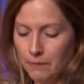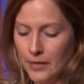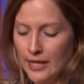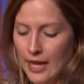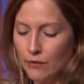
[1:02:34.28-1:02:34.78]

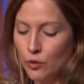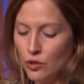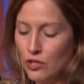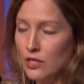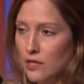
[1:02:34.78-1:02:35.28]
And that, of
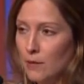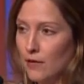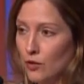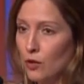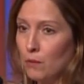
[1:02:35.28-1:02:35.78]
course, does come out
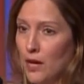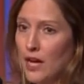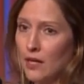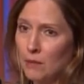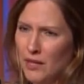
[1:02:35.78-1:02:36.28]
of your own
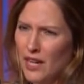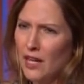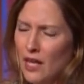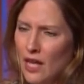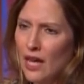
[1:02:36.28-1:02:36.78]
pocket, but
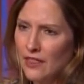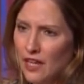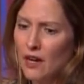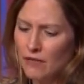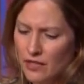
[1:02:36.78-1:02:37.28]
I
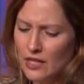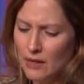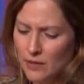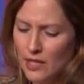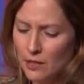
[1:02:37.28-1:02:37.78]
think
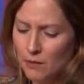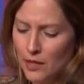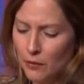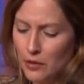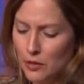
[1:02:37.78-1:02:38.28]
oftentimes that's
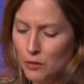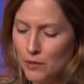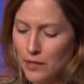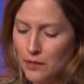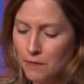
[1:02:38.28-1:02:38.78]
money well
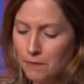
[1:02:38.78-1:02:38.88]
spent.